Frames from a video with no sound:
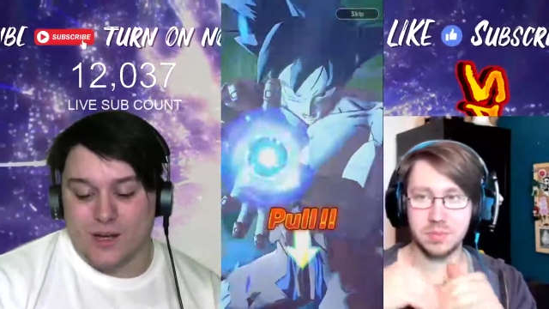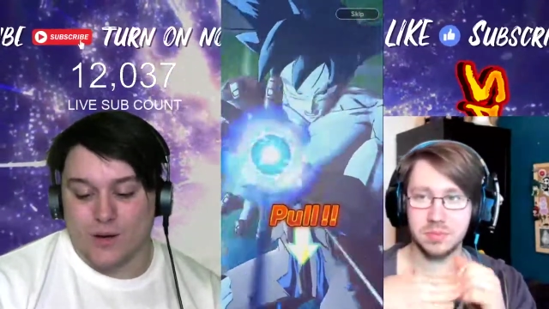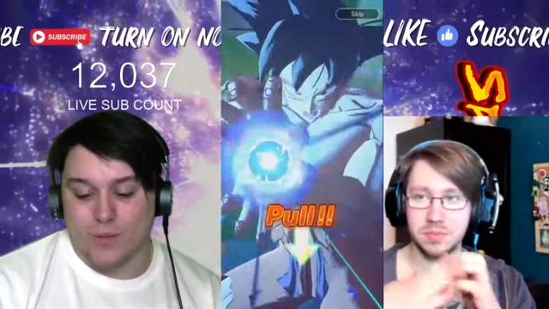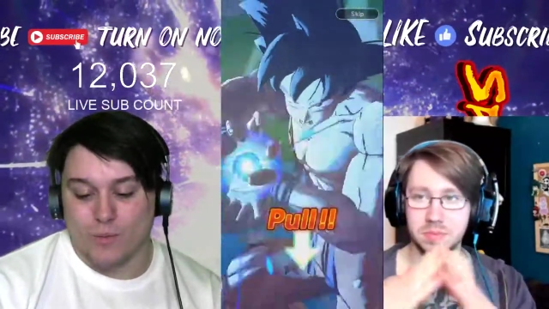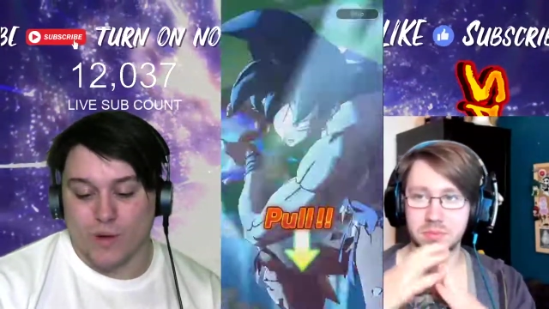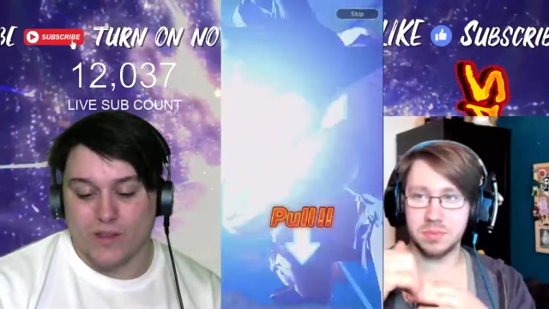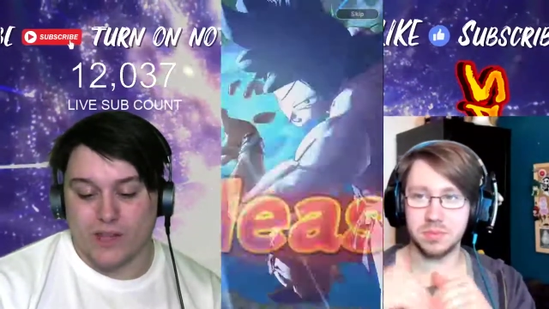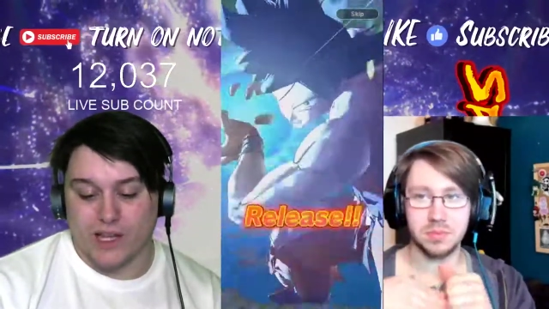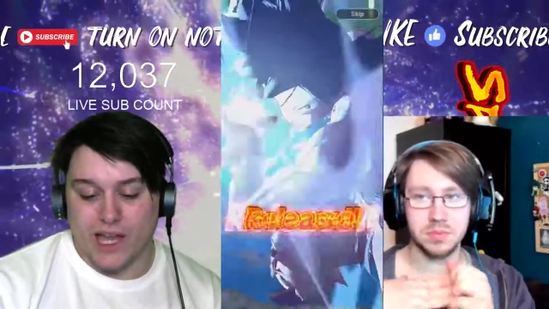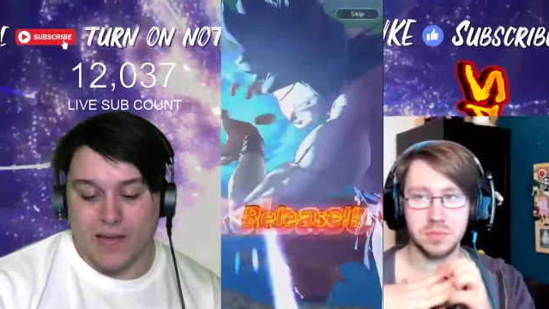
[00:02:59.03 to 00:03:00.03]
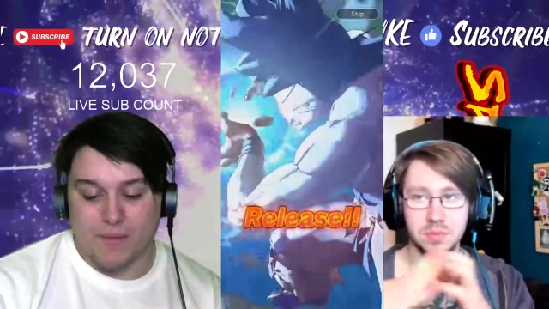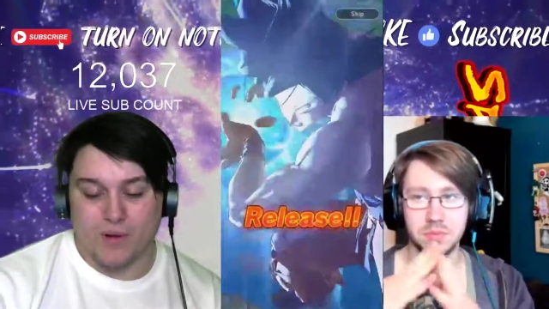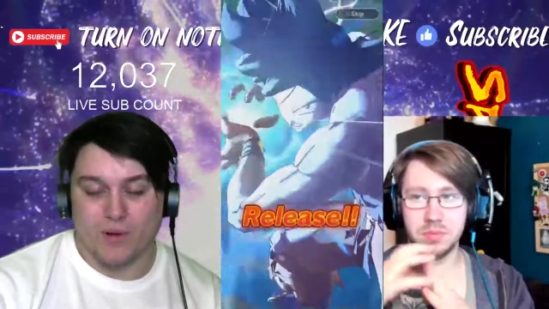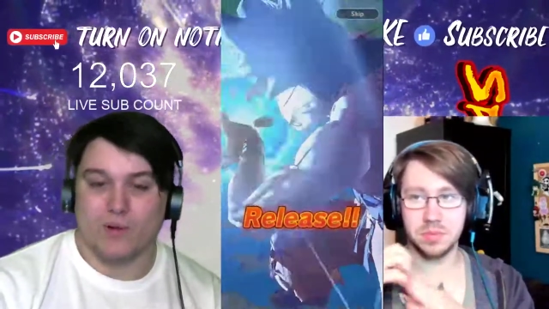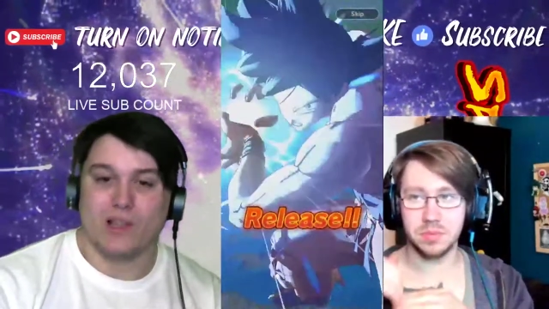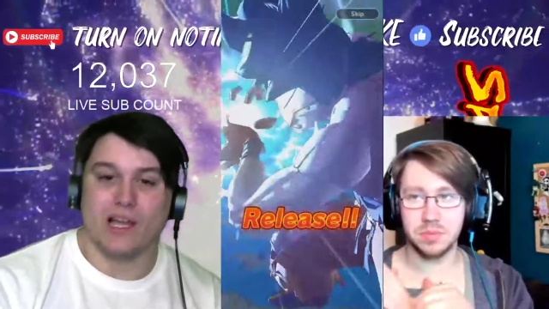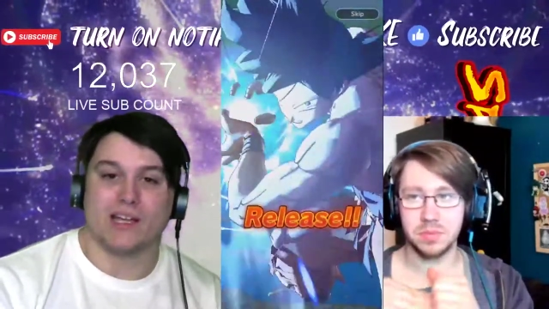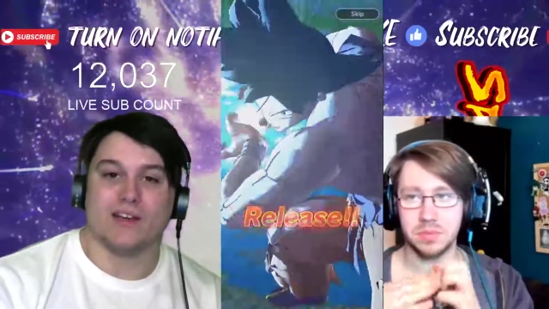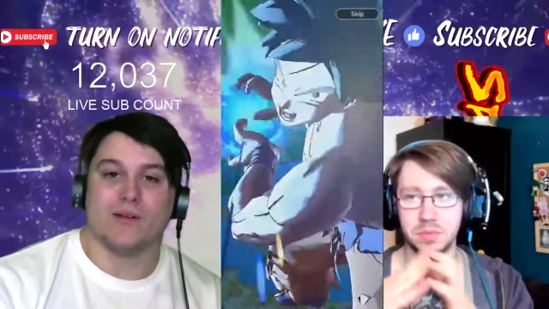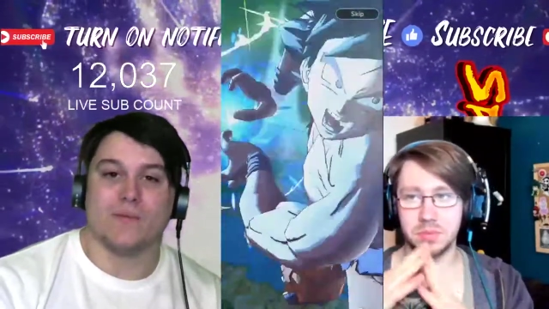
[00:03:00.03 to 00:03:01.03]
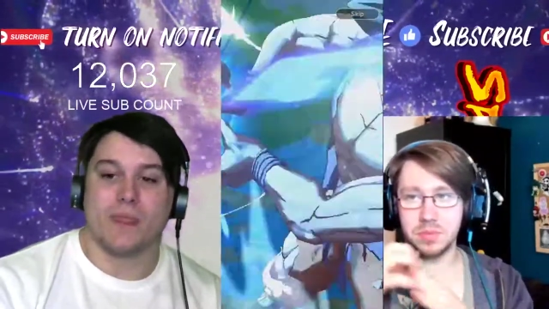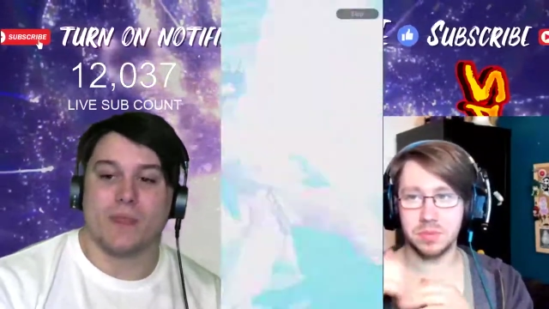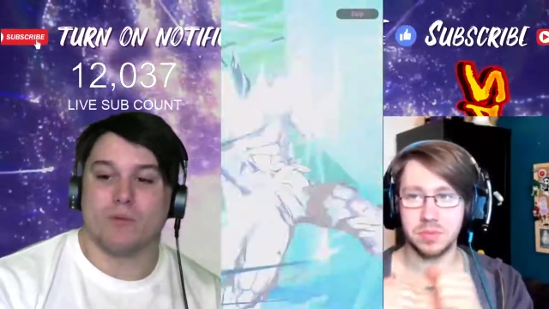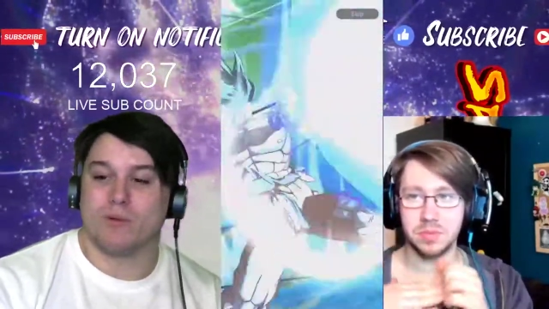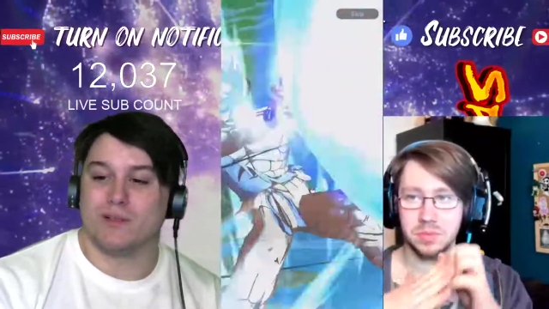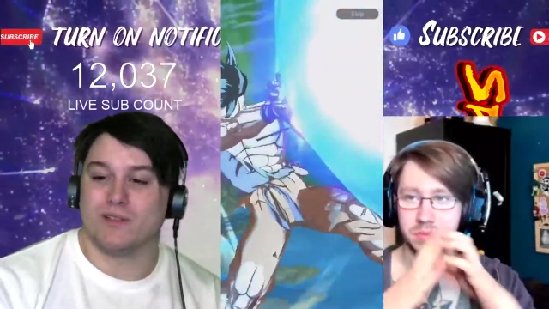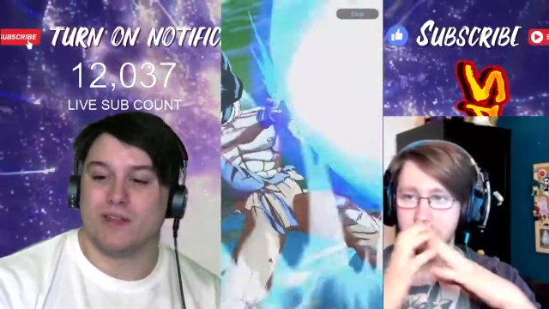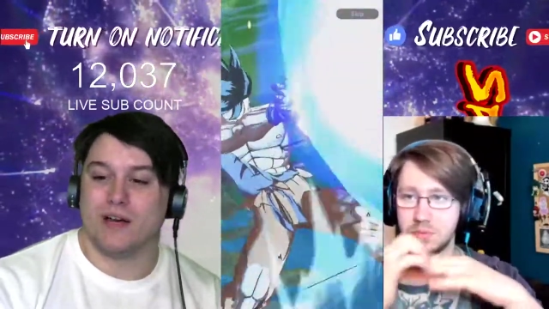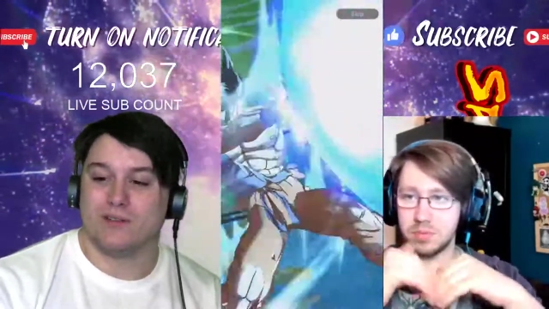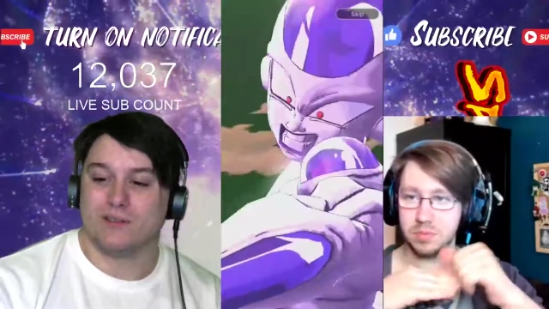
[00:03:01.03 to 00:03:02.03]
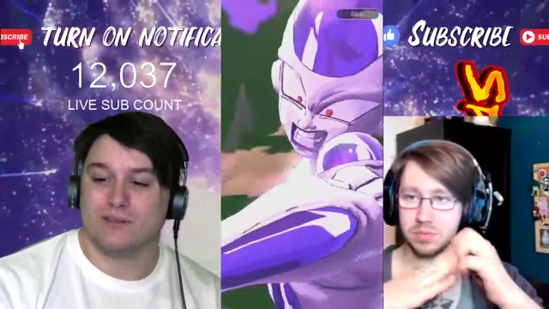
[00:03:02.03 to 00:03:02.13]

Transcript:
Speaker 1: With a gap, like, what was it, 1,000?